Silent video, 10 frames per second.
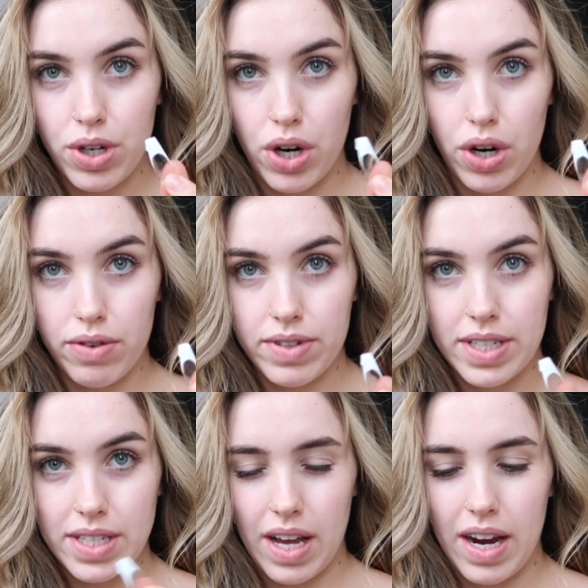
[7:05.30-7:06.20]
curved
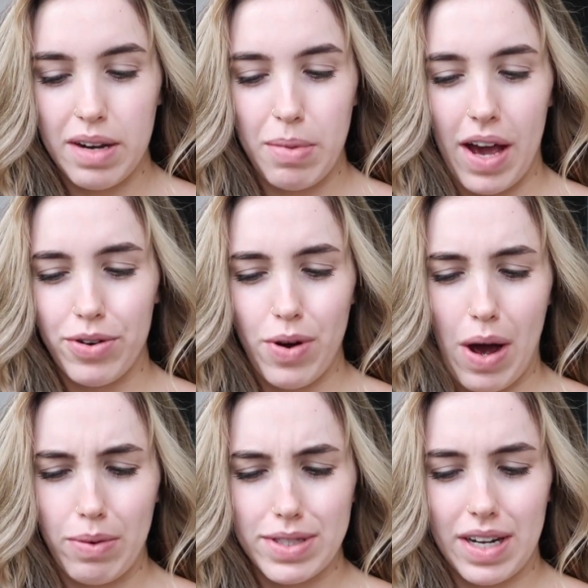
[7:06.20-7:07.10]
design, but I don't know
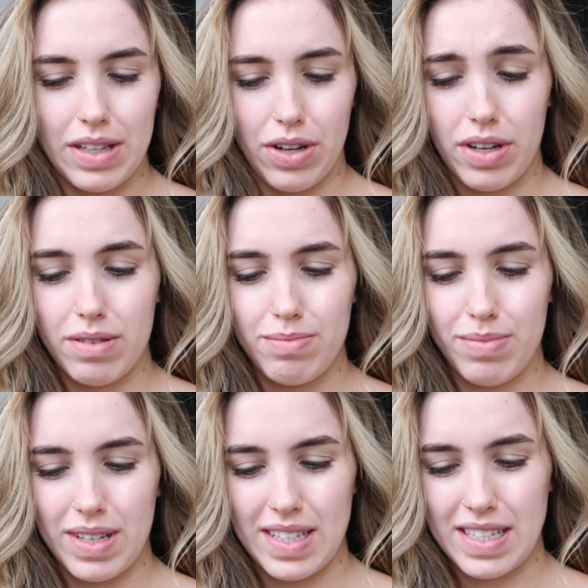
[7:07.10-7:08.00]
how it's gonna look
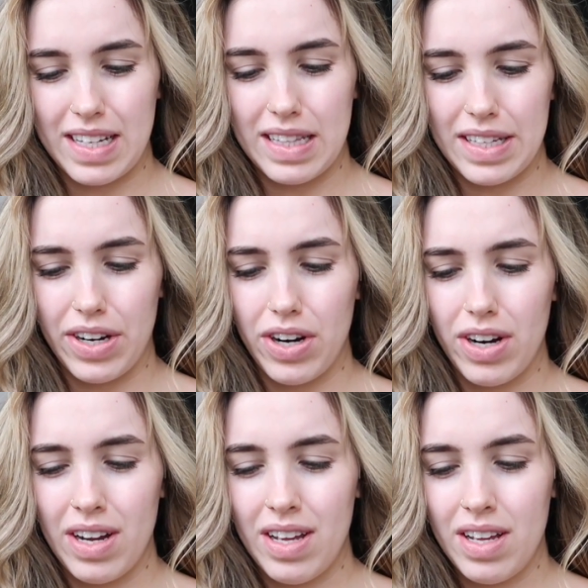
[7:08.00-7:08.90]
because it's
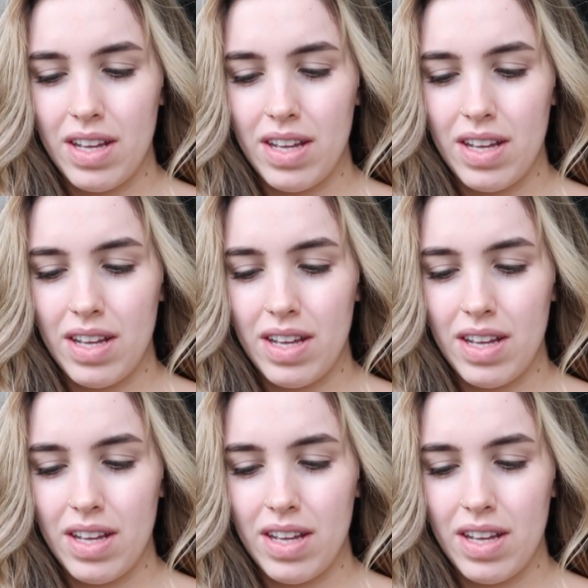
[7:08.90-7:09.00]
clear.